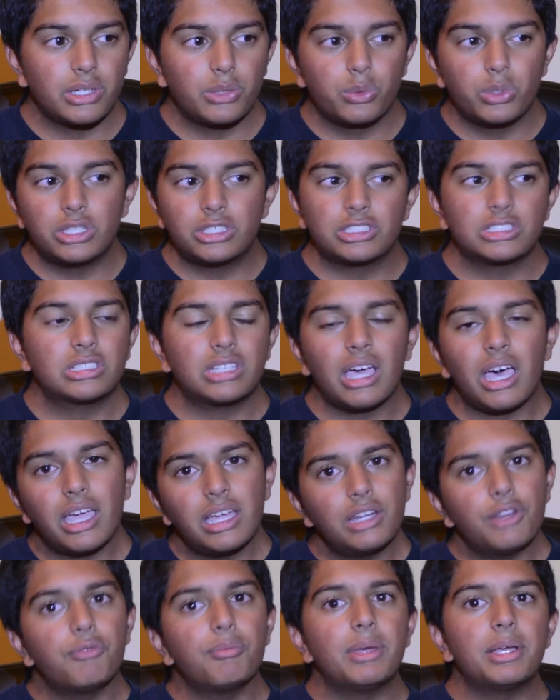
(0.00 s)
which
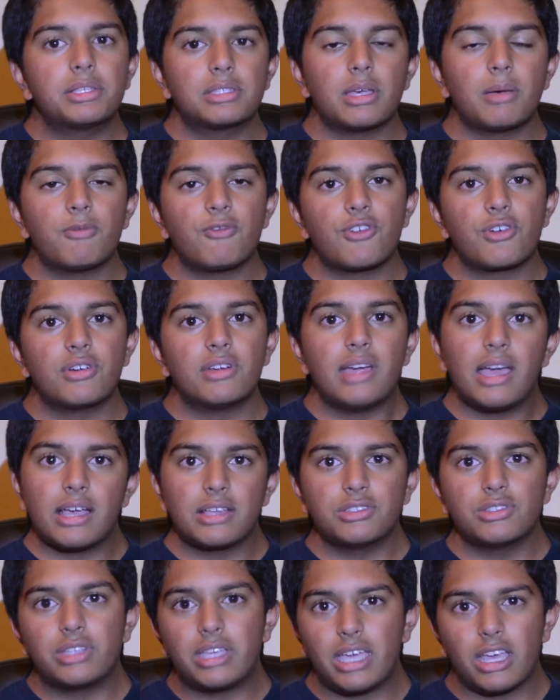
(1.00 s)
kind of makes up for it,
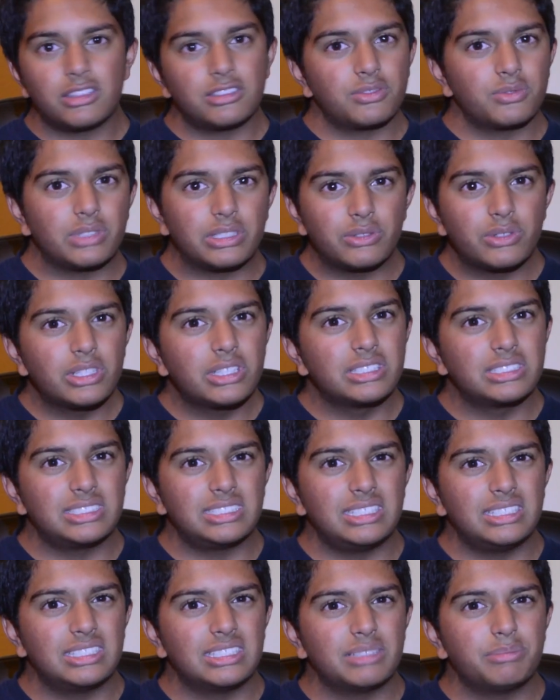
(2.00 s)
as you can't really
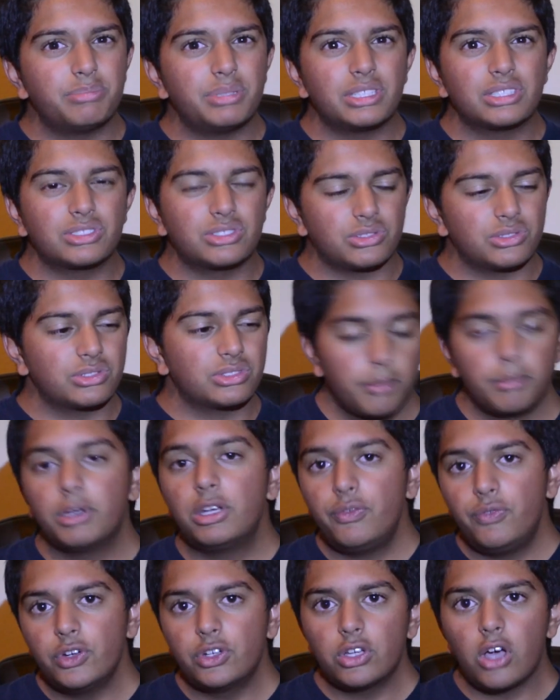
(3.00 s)
see the pixels. But
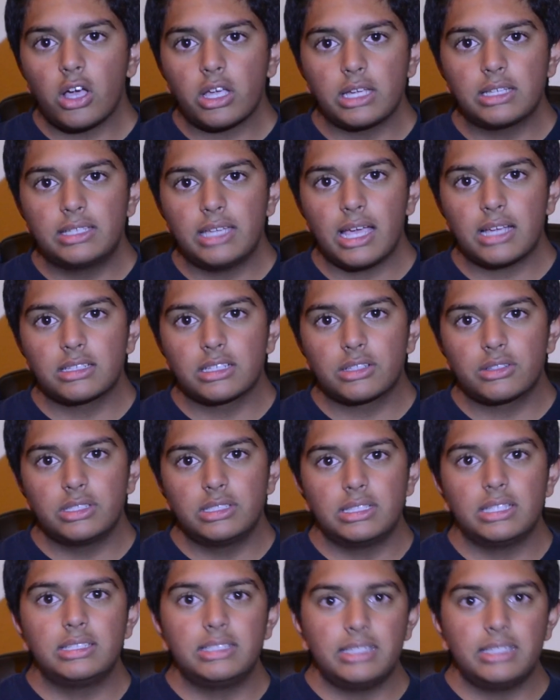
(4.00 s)
if you're talking technically, then